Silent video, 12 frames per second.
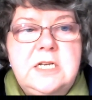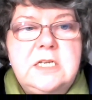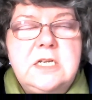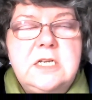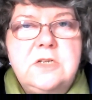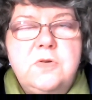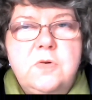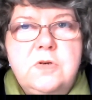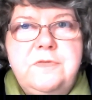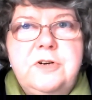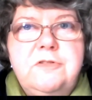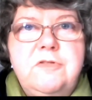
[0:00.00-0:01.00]
It's a sort
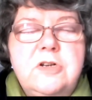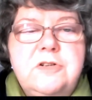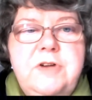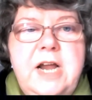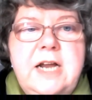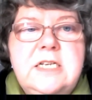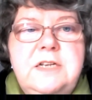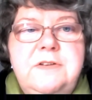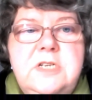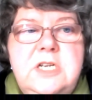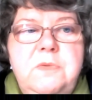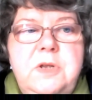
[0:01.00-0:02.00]
of a cross
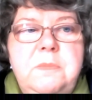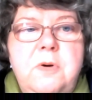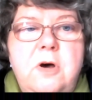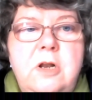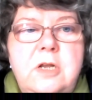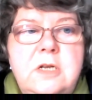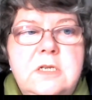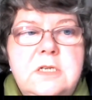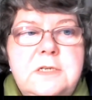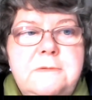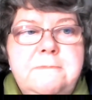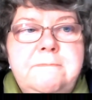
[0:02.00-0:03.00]
reactivity with
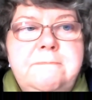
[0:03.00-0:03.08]
pollens.